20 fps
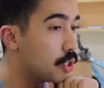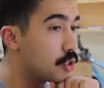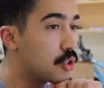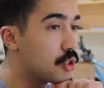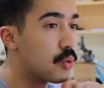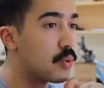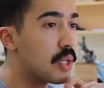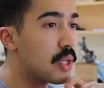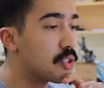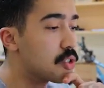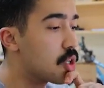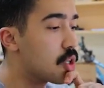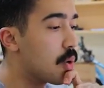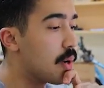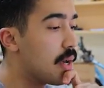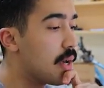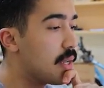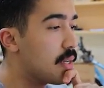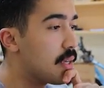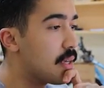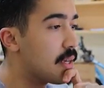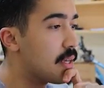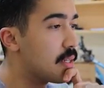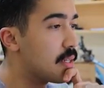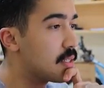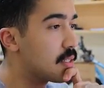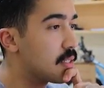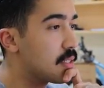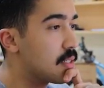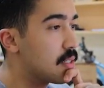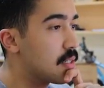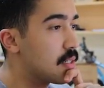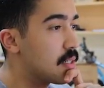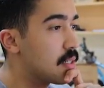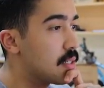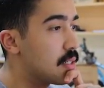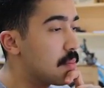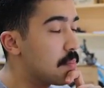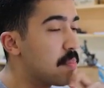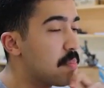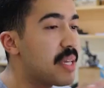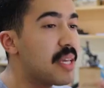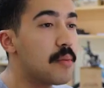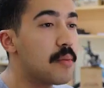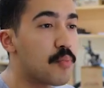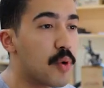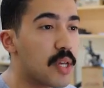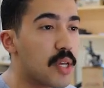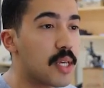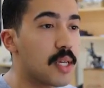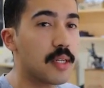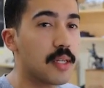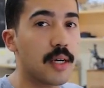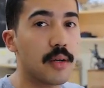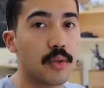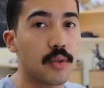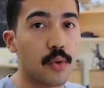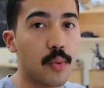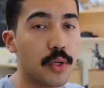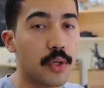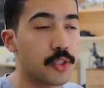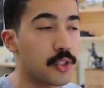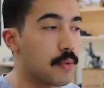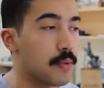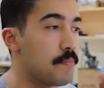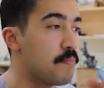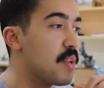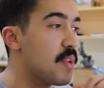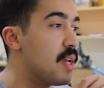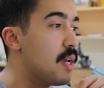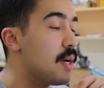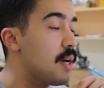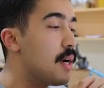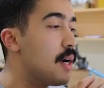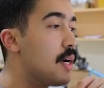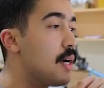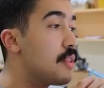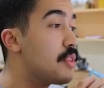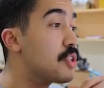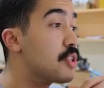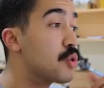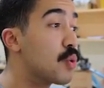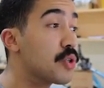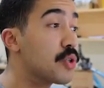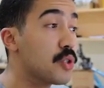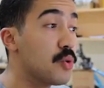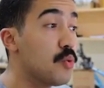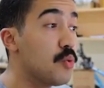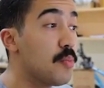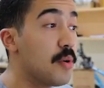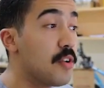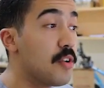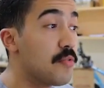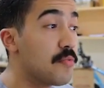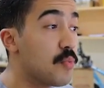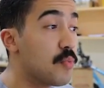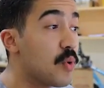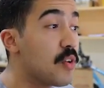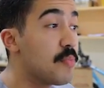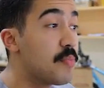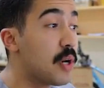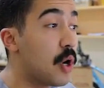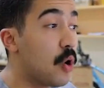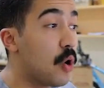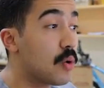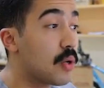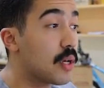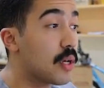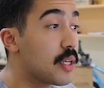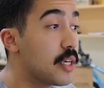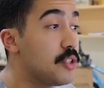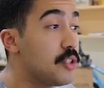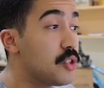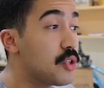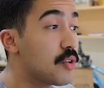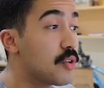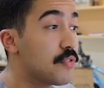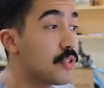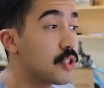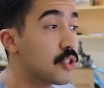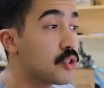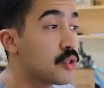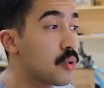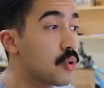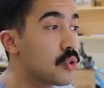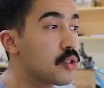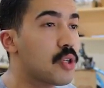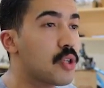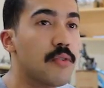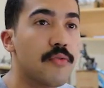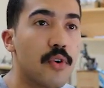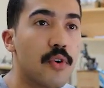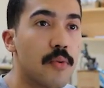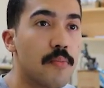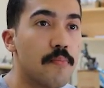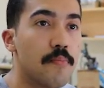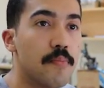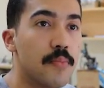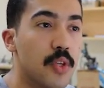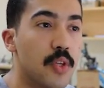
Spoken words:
So let's go ahead and begin breaking down the question. This question would have been a whole lot easier if it just told us convert,